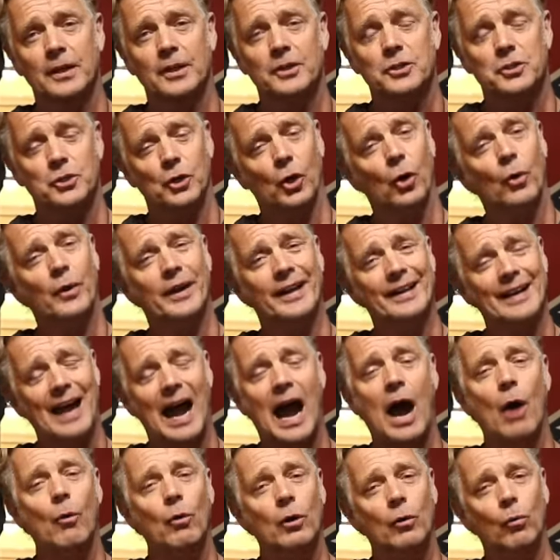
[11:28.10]
So in
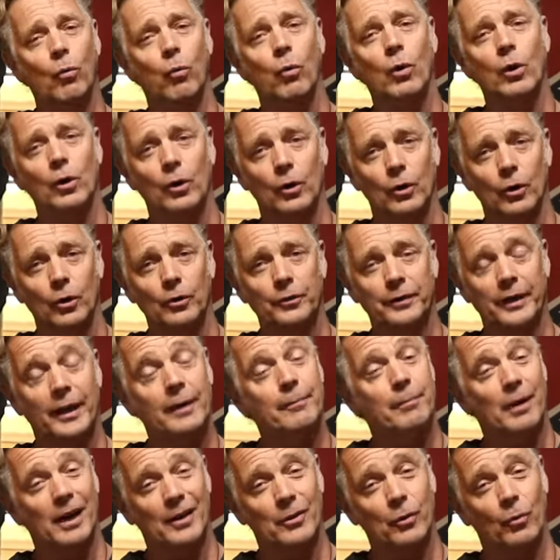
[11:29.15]
our world,
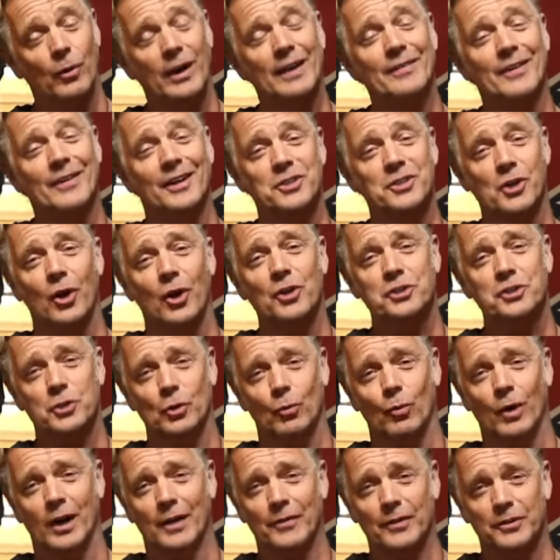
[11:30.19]
and by the way, that's also
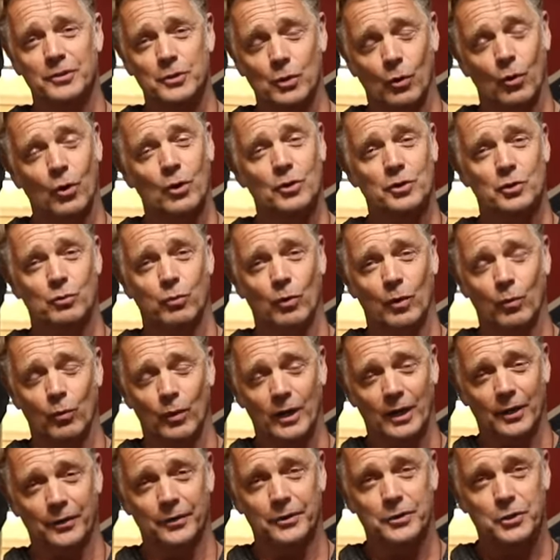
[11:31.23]
why the doors were
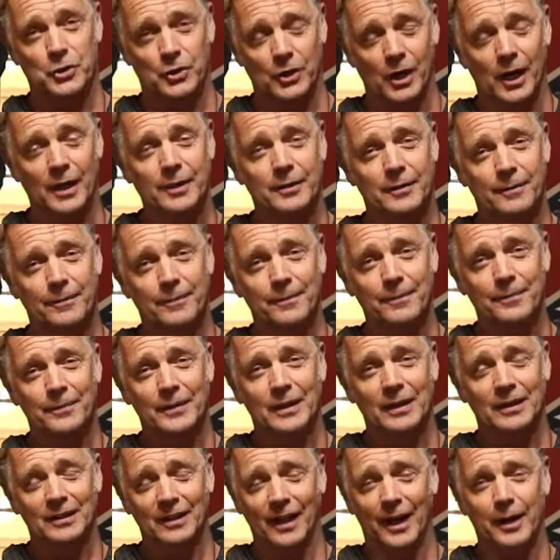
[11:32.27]
welded shut.
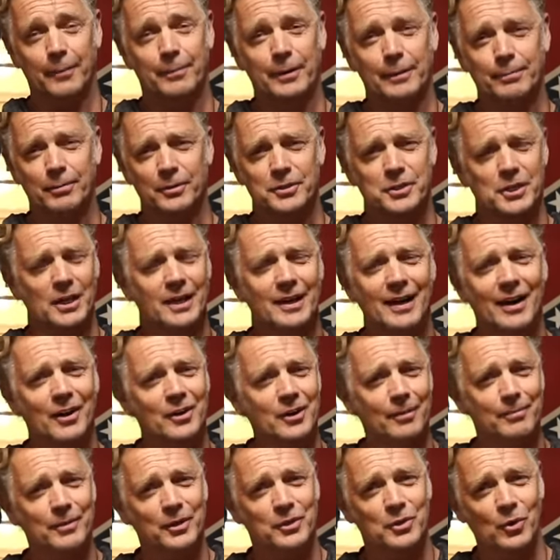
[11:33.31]
A lot of people say, how
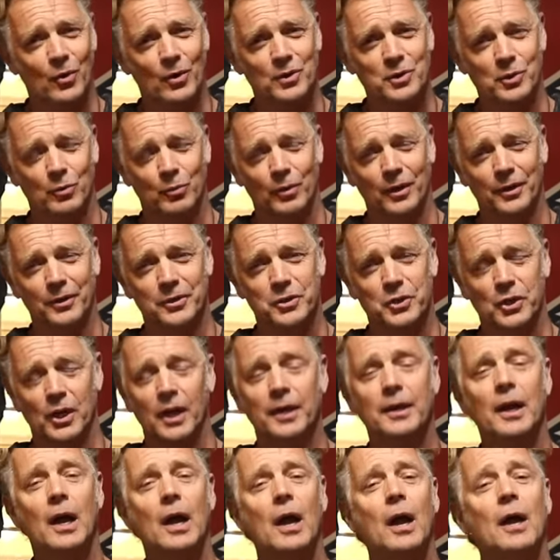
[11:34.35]
come the doors are welded
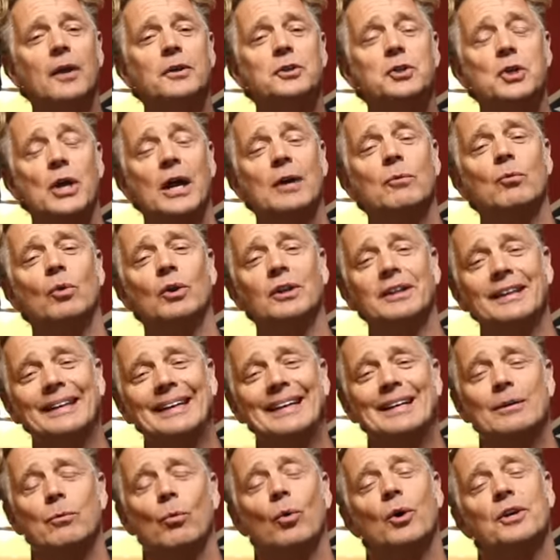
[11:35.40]
shut? General
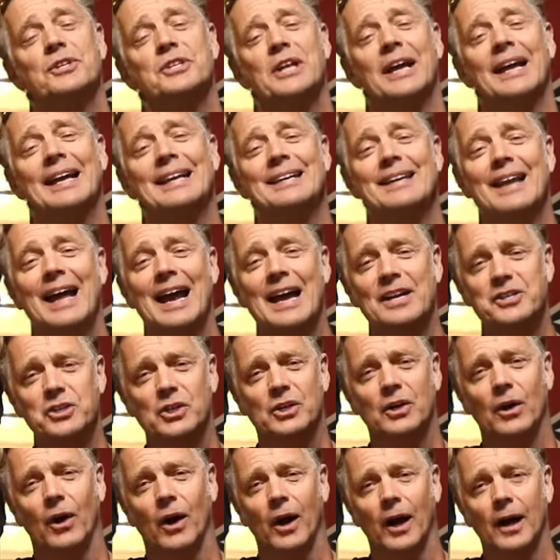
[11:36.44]
Lee was a
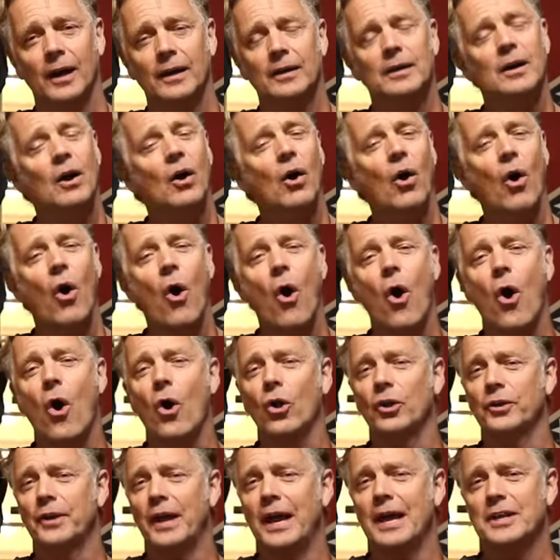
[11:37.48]
NASCAR.
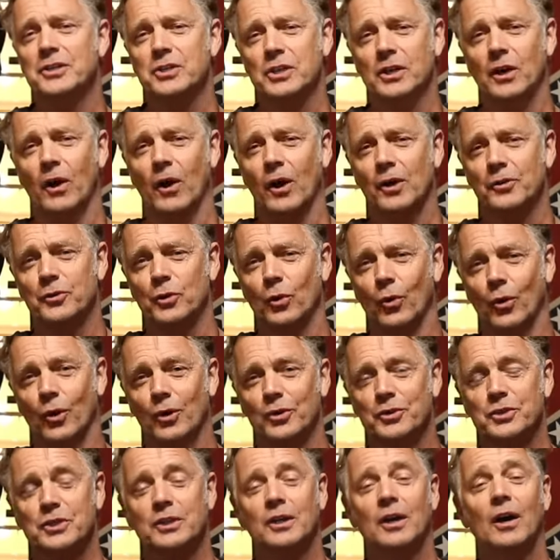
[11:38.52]
All NASCAR
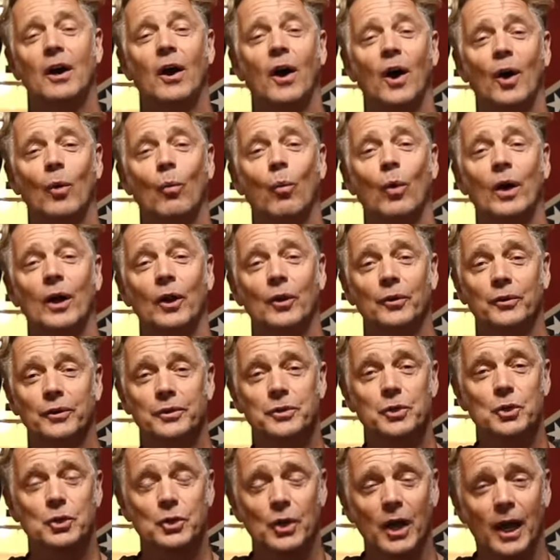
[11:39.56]
doors are welded
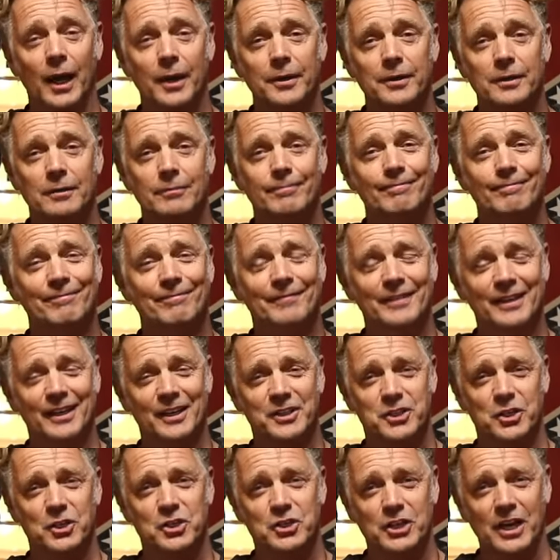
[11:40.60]
shut.
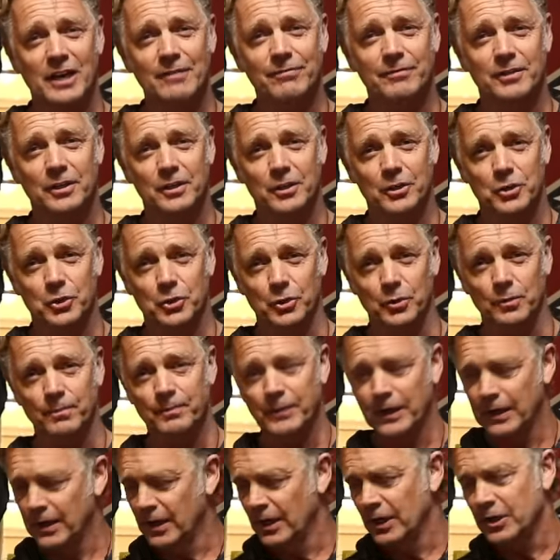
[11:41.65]
It's a safety issue.
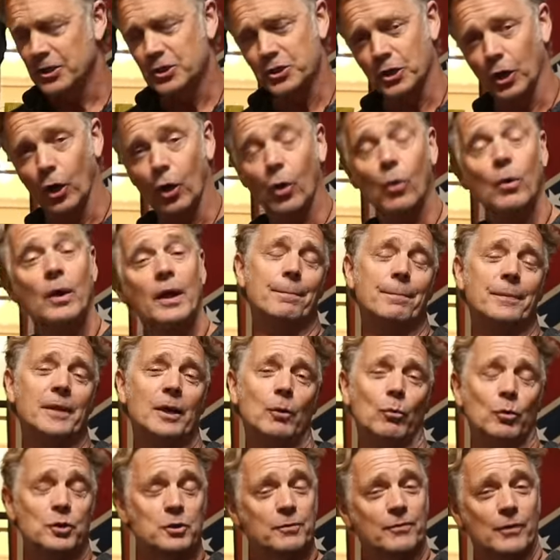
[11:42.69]
So
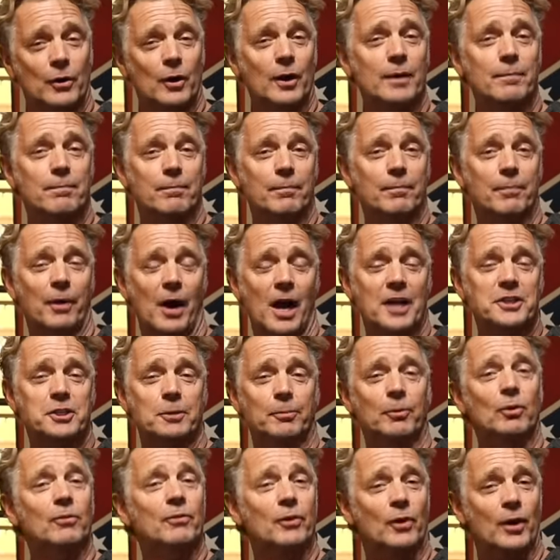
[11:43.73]
it was very
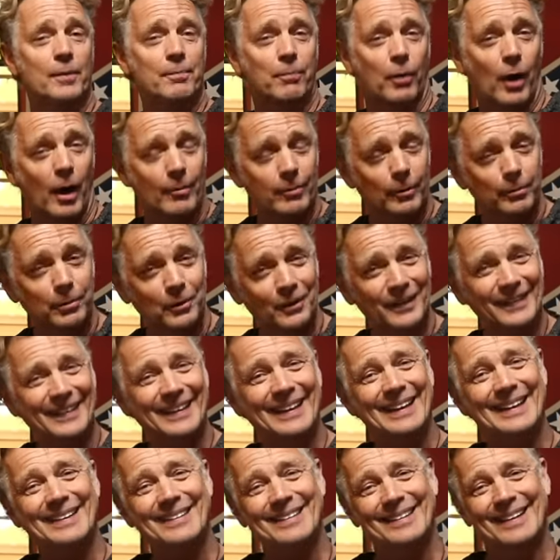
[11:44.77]
possible, very probable
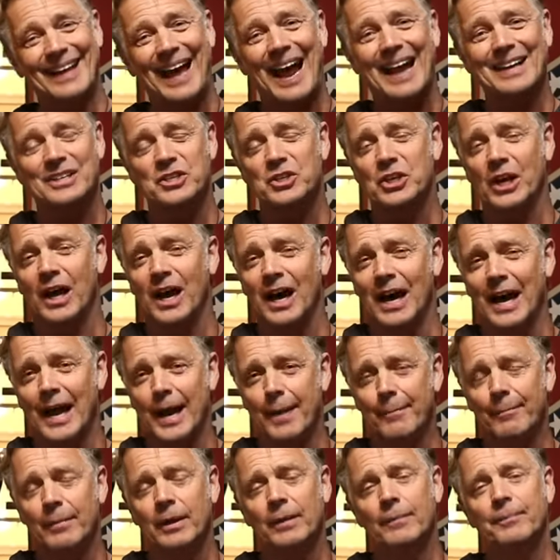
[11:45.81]
in that
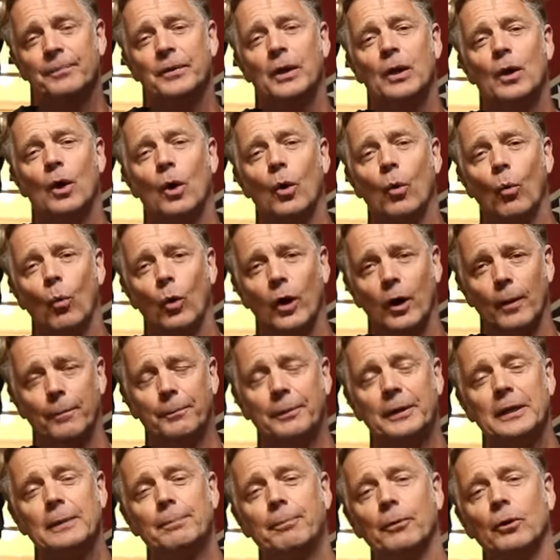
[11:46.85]
time where
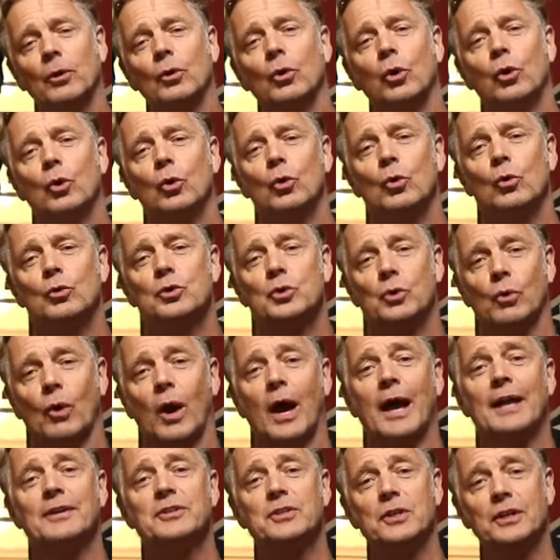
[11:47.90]
people who
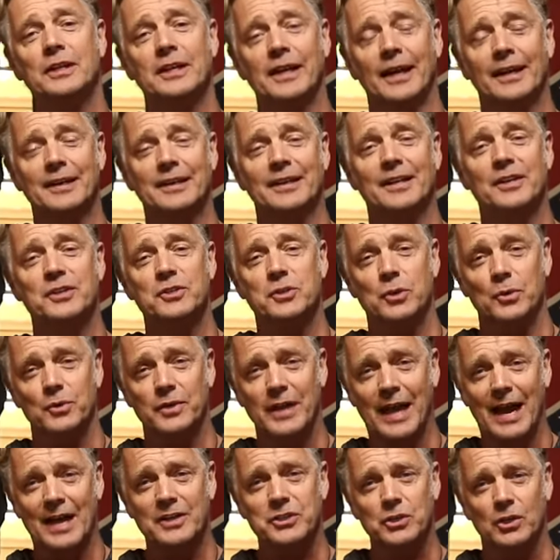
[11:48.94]
tried to get into
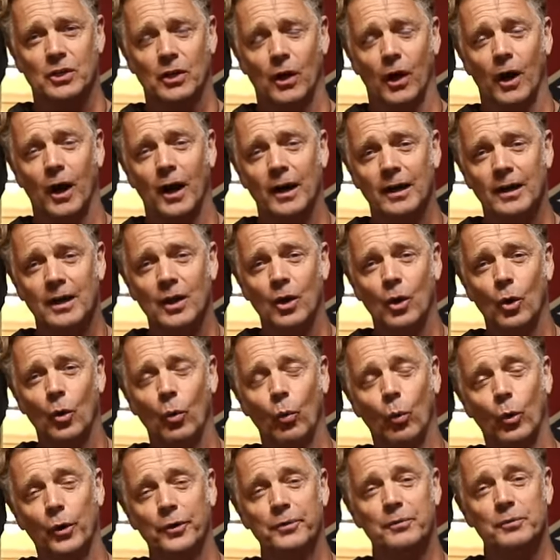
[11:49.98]
NASCAR
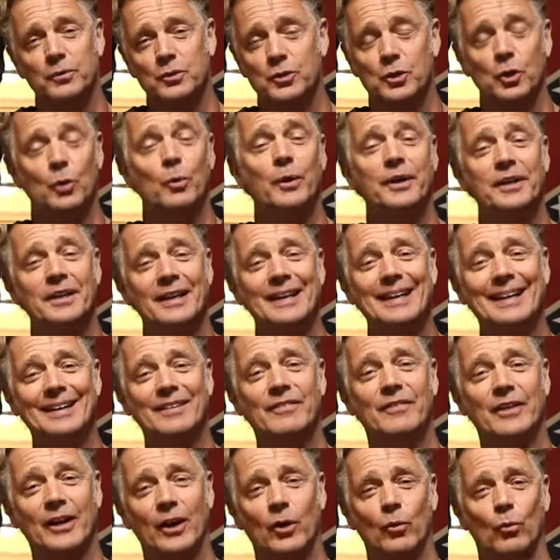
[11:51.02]
would do it
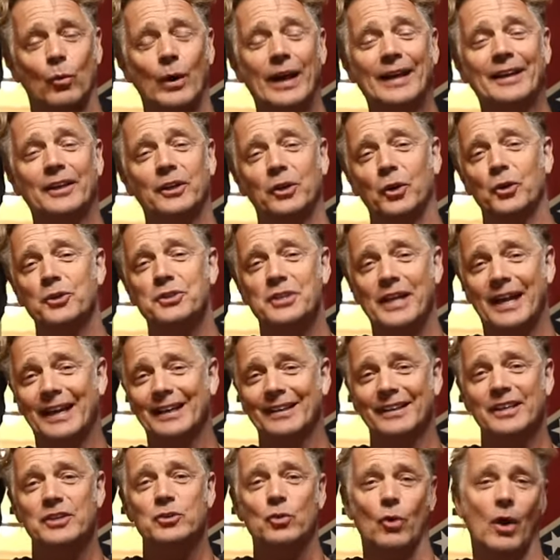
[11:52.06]
in their regular
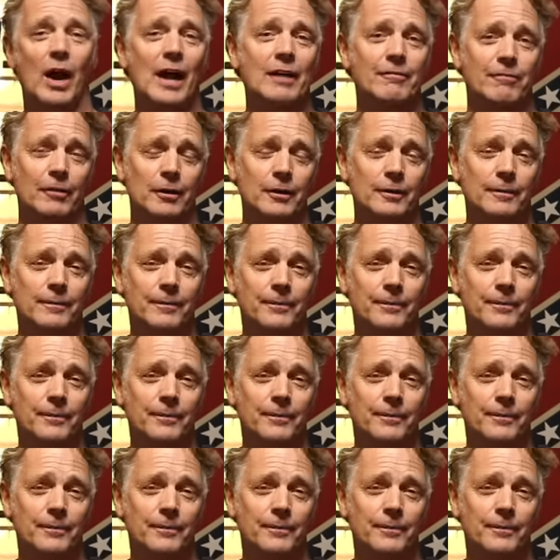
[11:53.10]
daily driver.